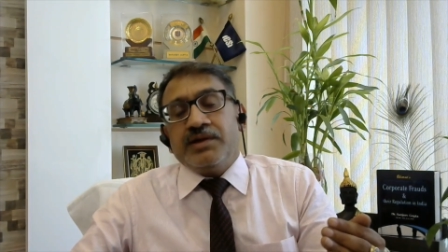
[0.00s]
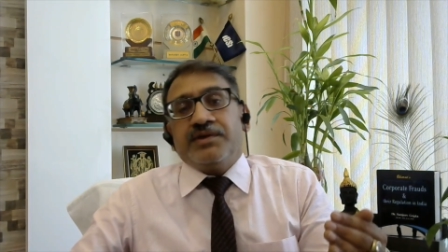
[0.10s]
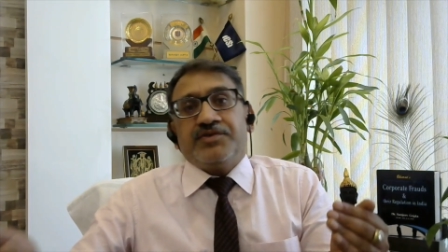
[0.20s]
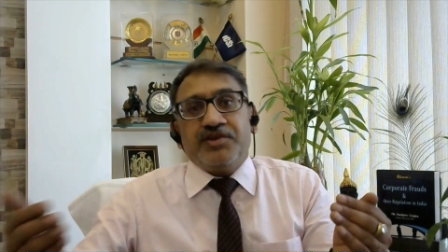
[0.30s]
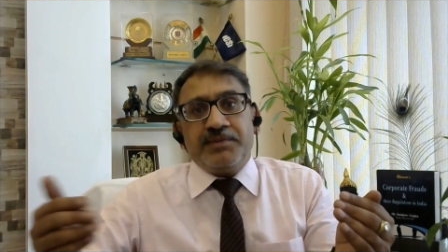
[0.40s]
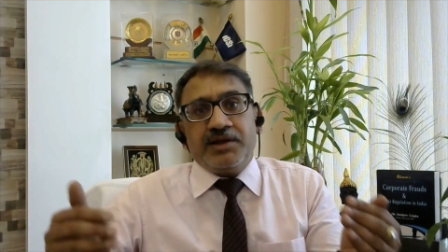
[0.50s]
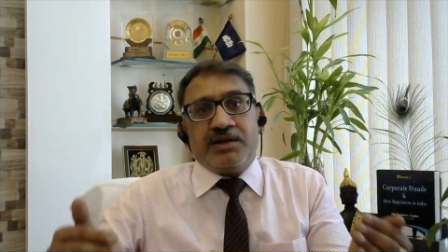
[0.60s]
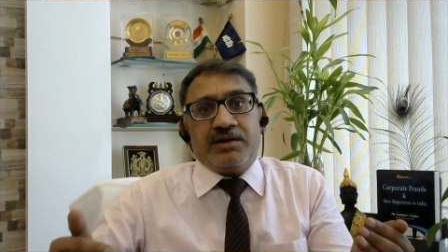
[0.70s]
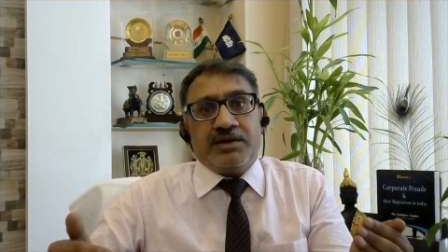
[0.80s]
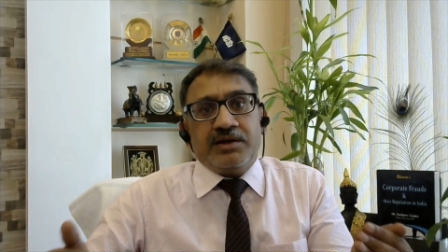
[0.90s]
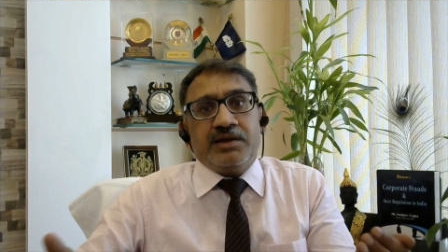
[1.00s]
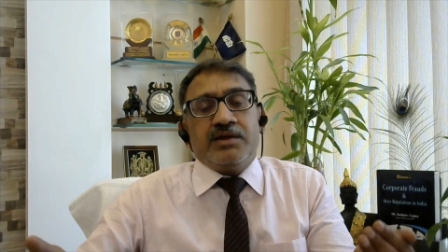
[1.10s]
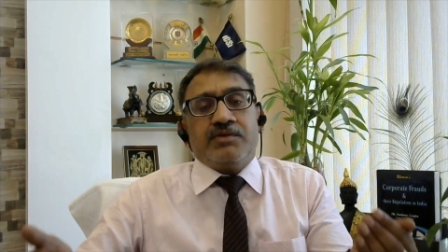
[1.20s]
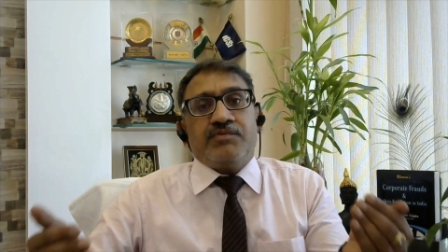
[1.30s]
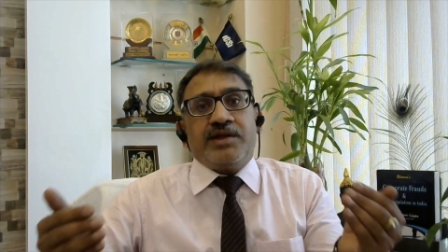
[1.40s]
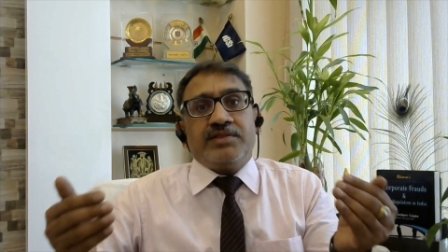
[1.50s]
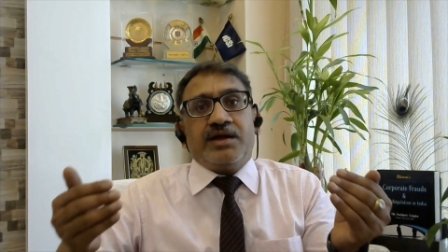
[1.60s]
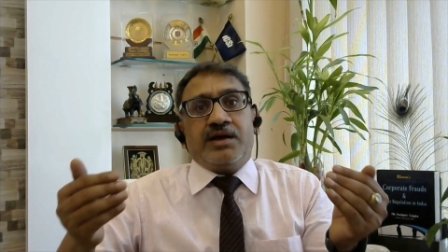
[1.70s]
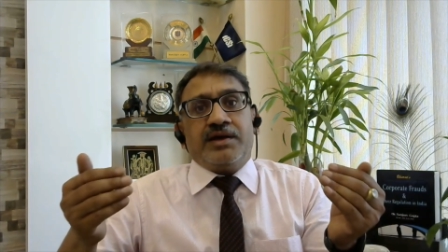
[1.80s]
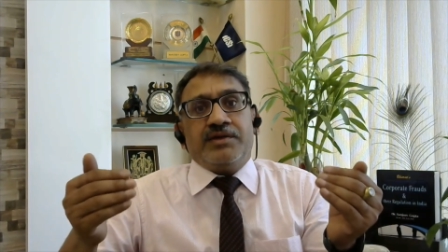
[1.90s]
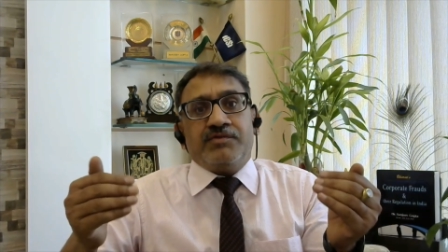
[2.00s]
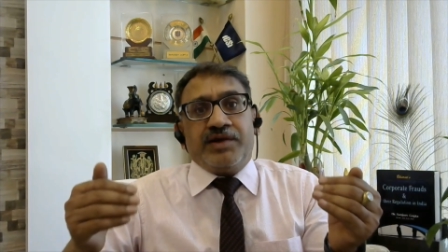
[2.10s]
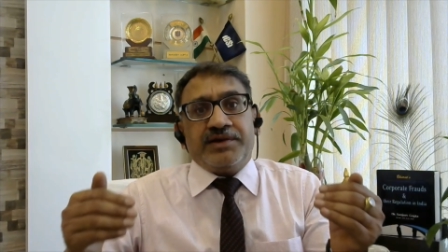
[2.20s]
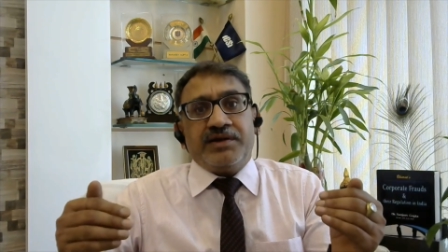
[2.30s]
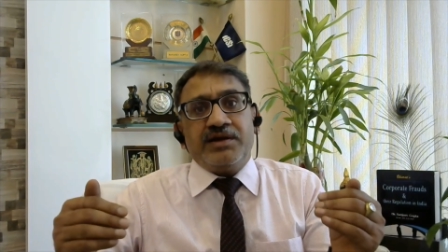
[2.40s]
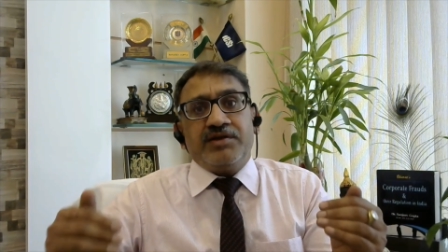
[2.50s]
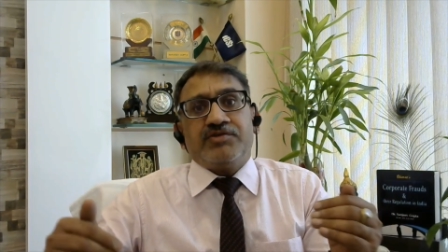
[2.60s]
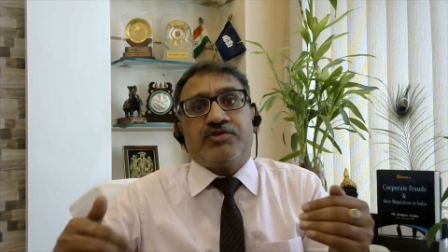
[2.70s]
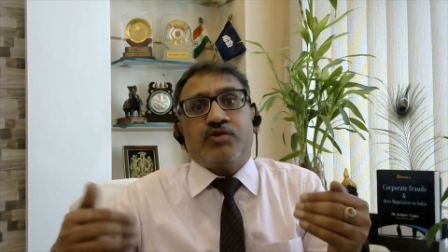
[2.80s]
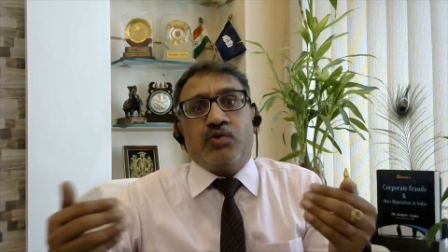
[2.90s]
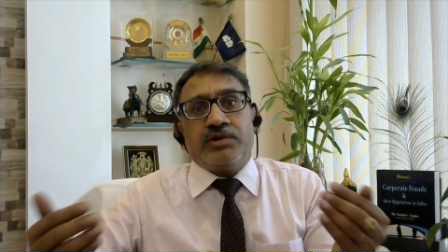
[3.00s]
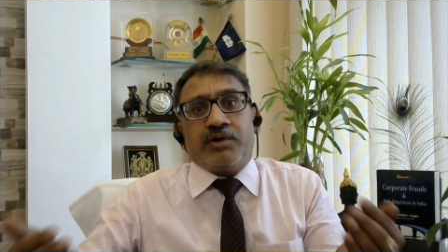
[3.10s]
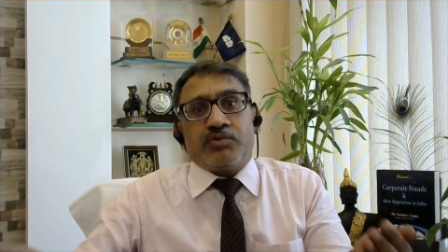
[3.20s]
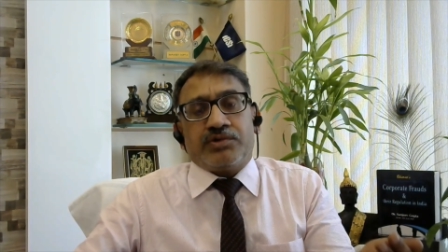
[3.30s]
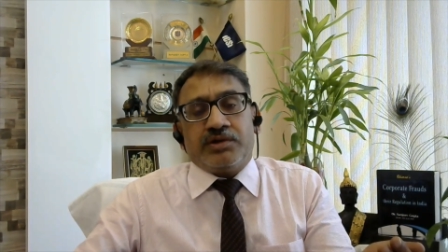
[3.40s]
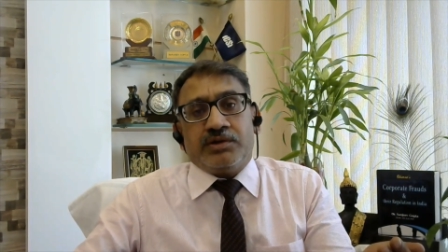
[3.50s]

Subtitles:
Similarly, when the inventory is sold out,